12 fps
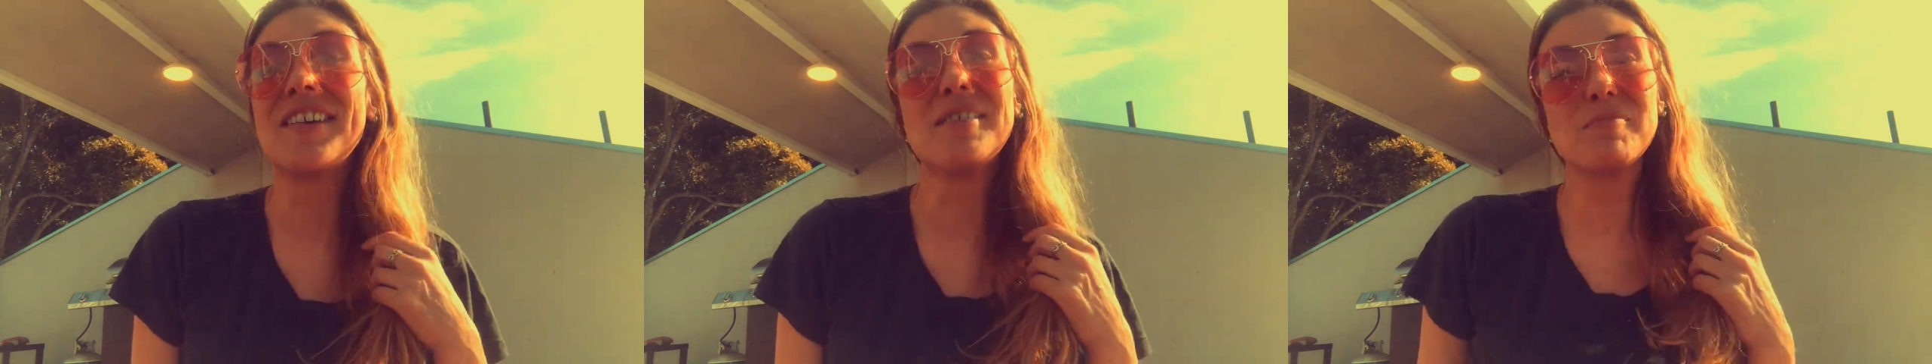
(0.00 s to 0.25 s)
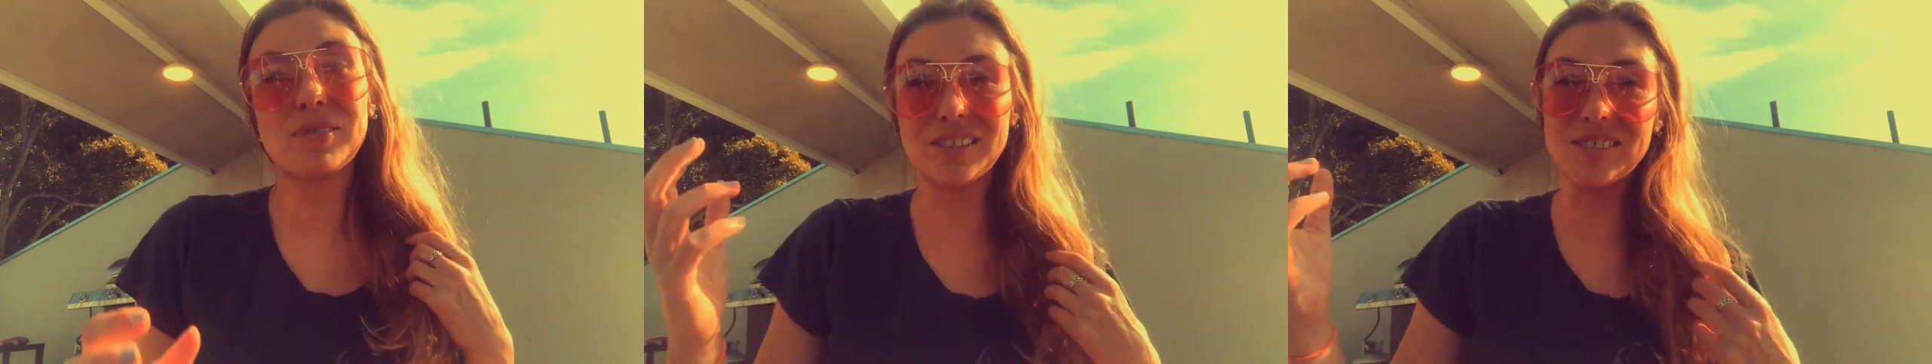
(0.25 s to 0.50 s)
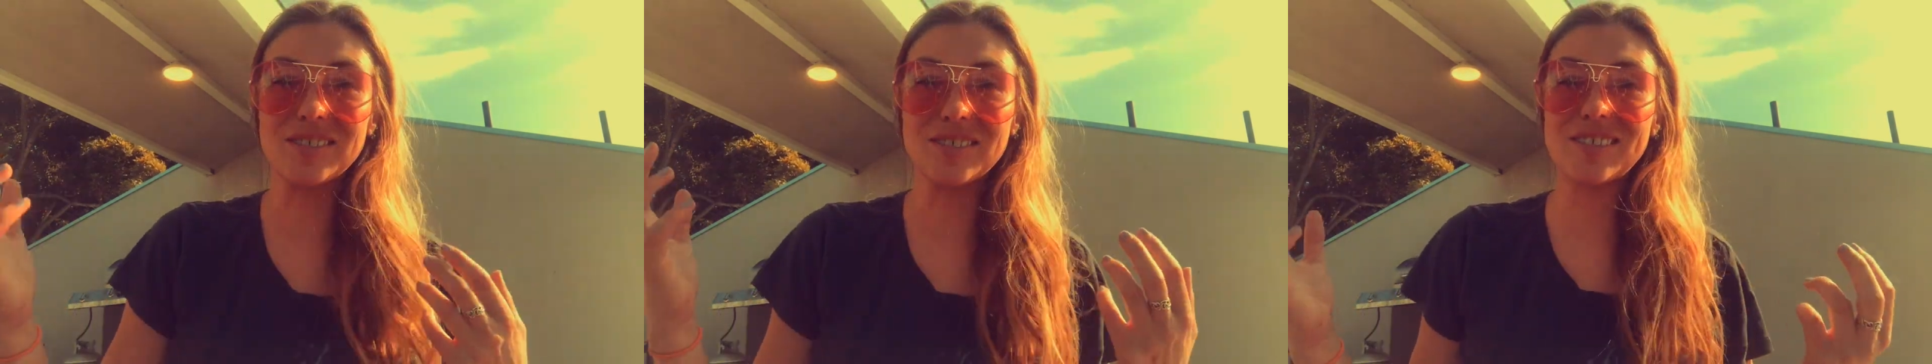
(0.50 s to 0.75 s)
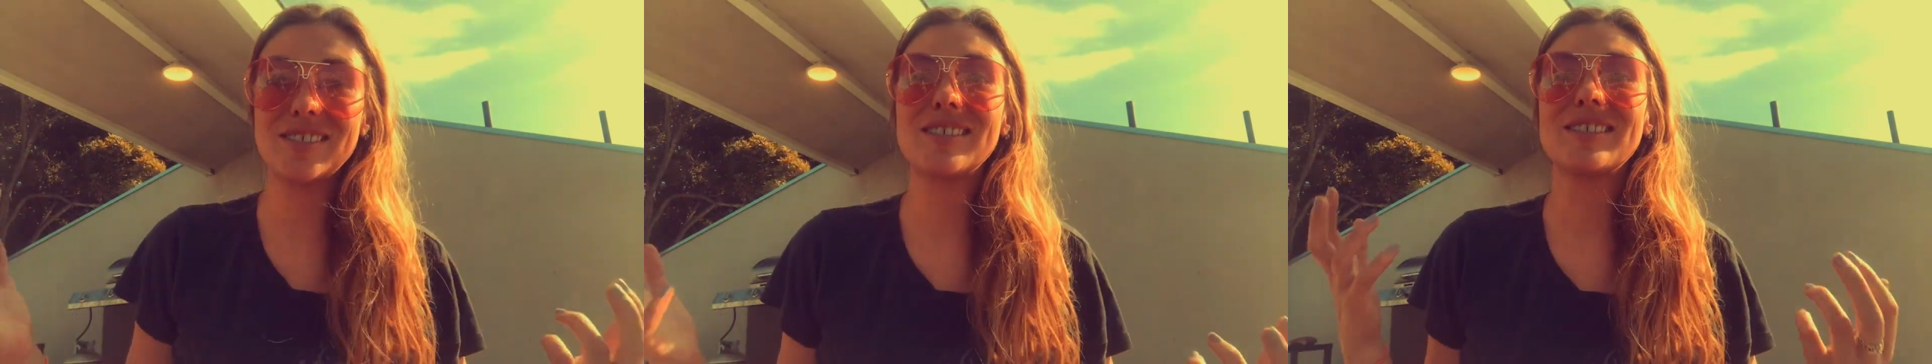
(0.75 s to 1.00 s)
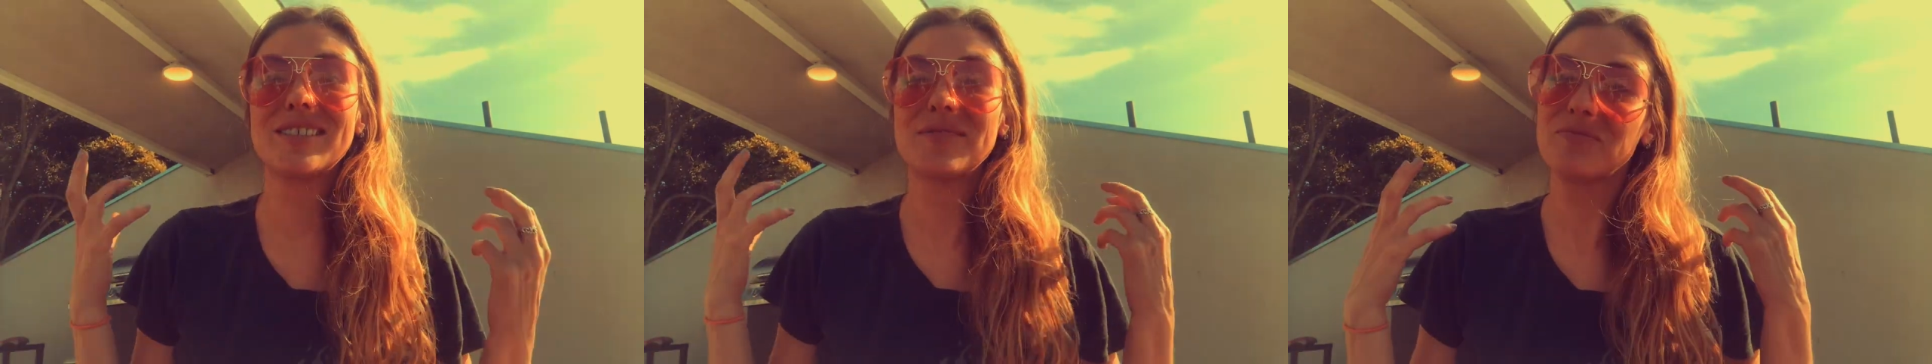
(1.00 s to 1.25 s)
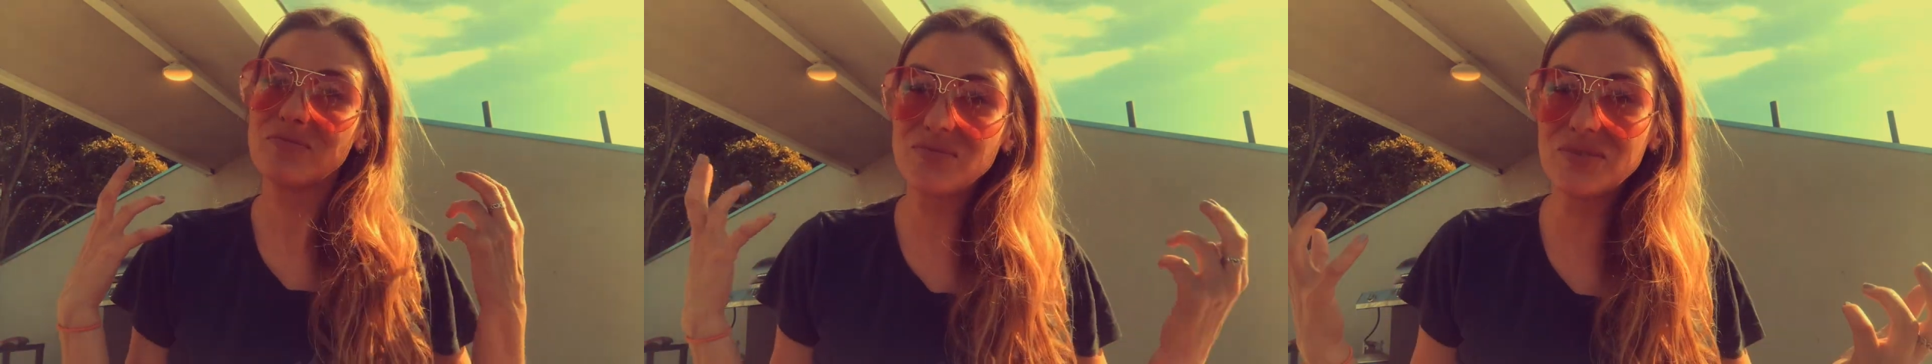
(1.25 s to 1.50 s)
please,
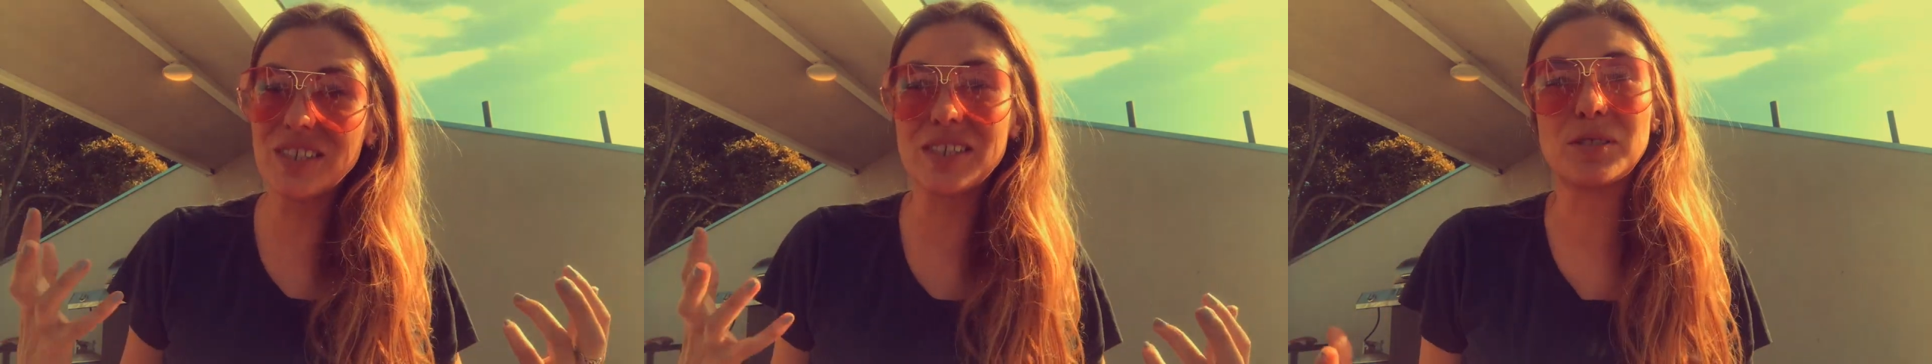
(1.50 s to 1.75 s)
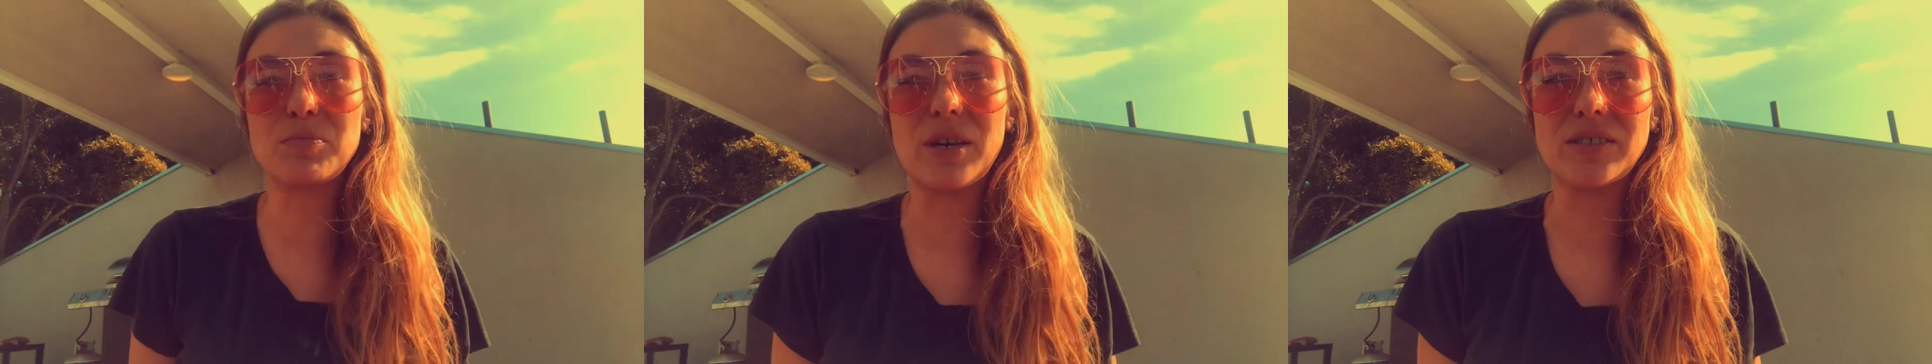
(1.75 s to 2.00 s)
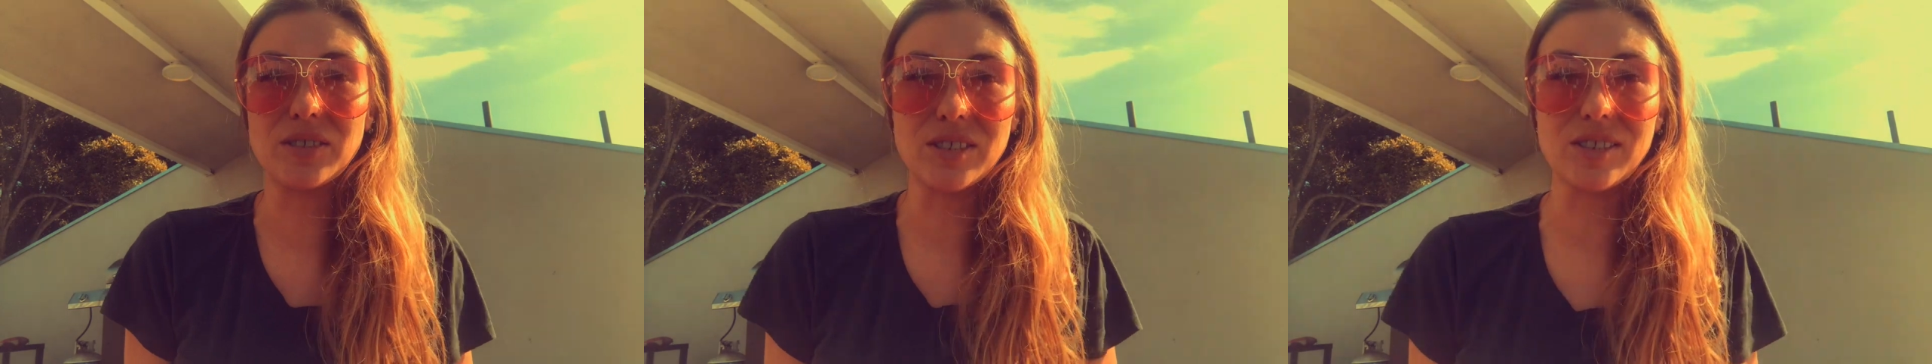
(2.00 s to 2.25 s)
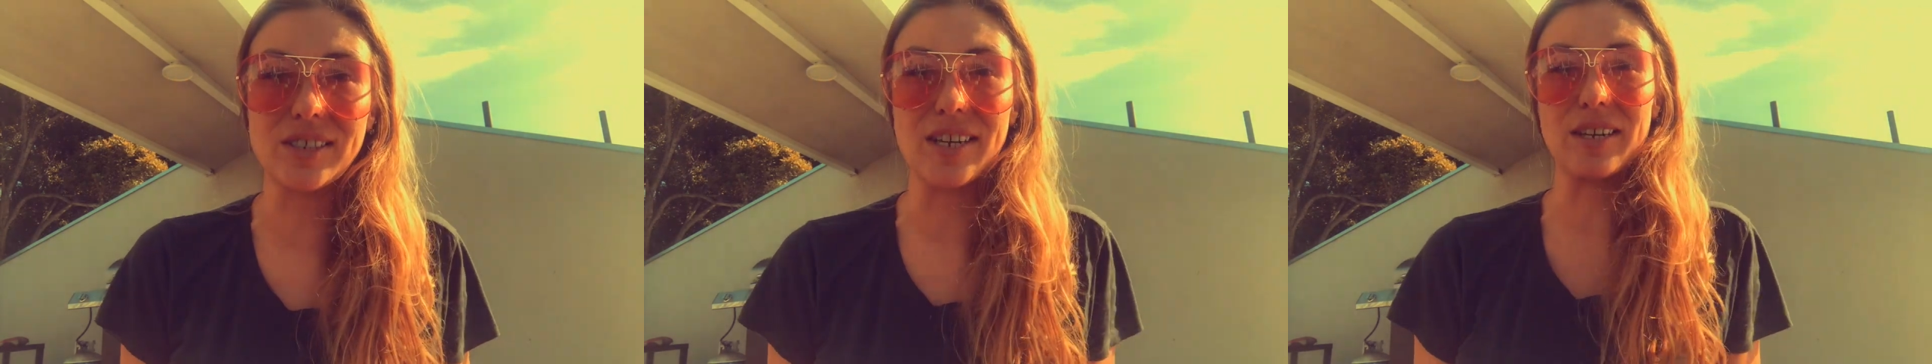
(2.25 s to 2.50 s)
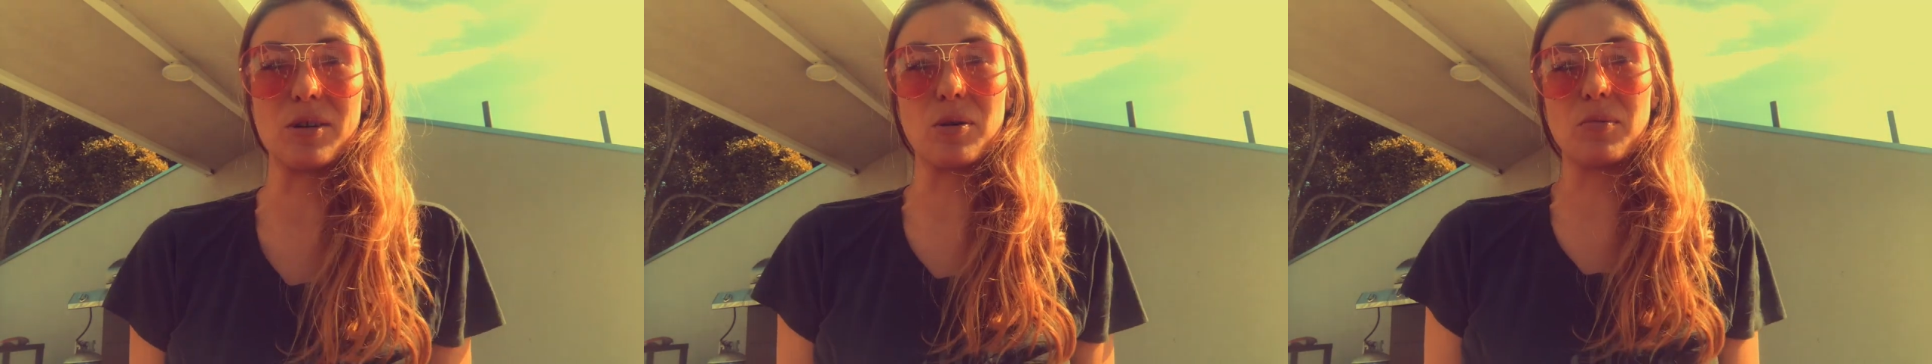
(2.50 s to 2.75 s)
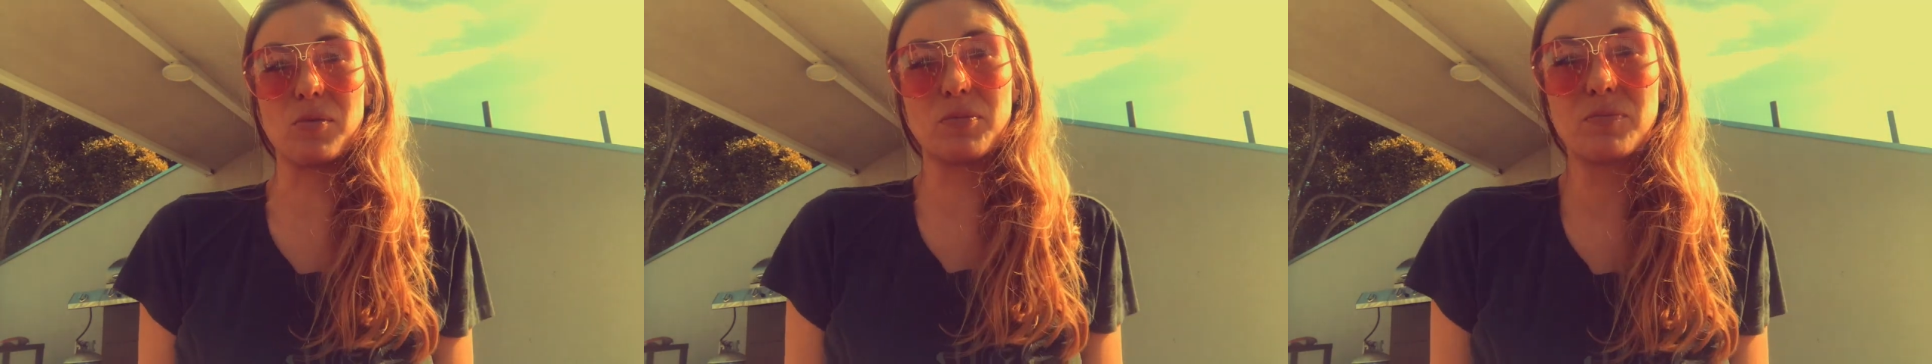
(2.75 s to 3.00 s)
it's best to stay at home or